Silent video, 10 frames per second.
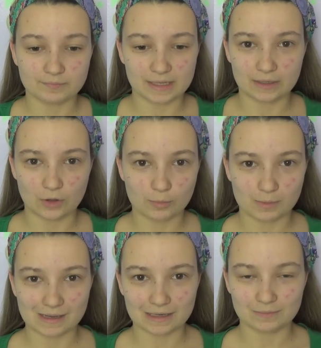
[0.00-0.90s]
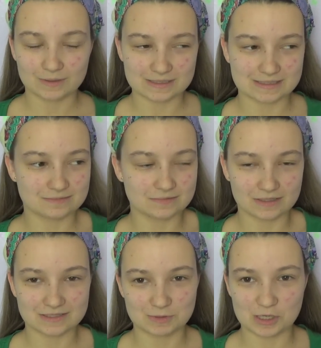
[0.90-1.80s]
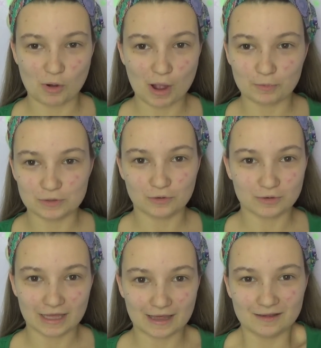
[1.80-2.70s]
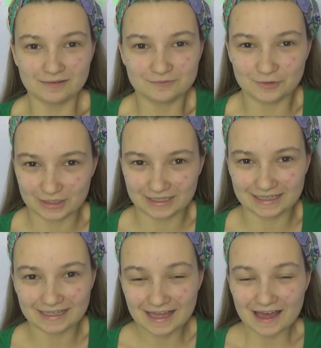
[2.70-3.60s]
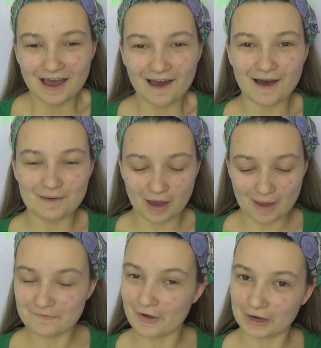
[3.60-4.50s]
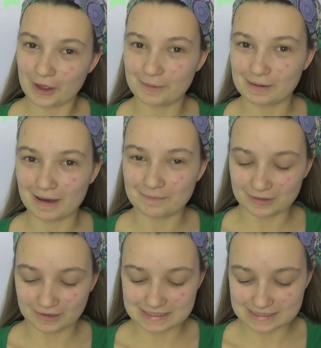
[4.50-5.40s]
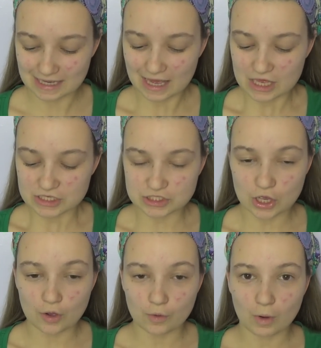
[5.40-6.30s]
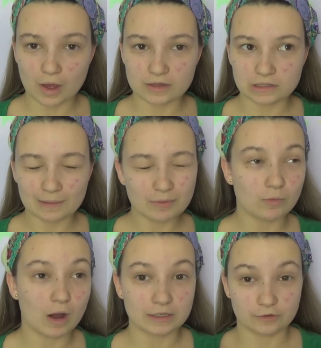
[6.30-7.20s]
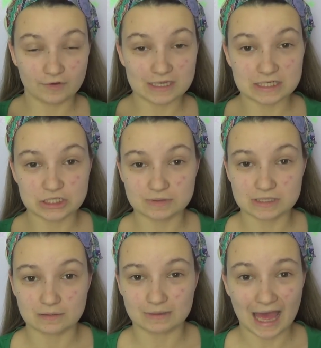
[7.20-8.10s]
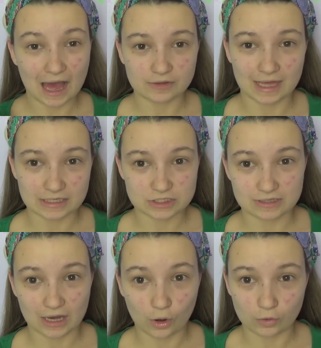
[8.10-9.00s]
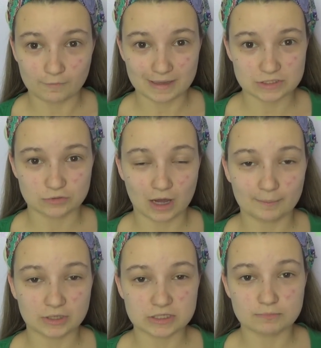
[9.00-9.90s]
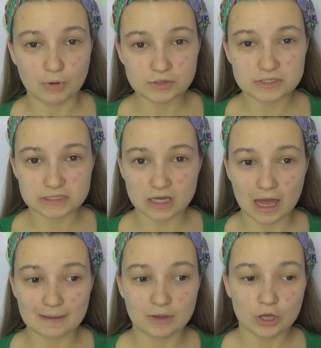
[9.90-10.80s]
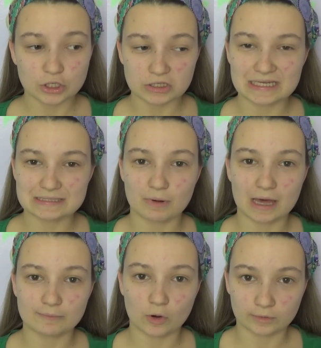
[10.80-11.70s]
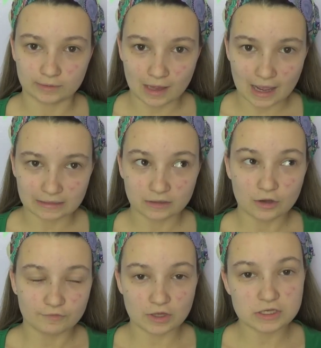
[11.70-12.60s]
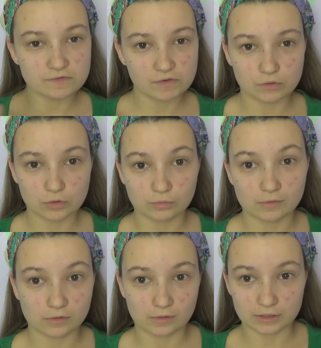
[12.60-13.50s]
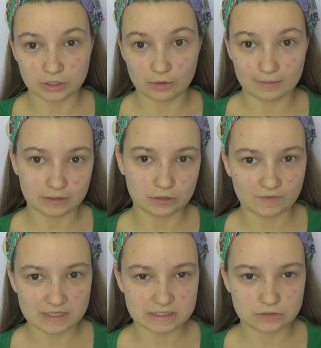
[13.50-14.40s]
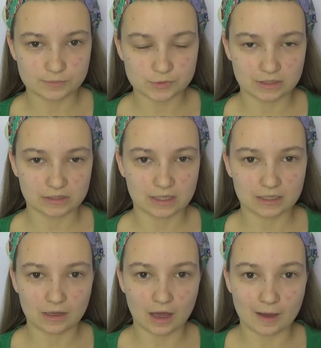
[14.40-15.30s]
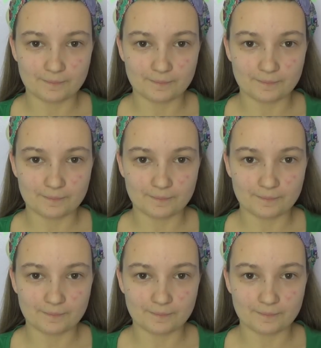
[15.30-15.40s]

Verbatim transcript: being open about it, because as we know, I would not care really. I'm very open about periods. So number one, your first issue is going to be how the heck do you get hold of a menstrual cup, because most of the time you need to buy them online. For those of you who are, you know, in the university dorms or anything,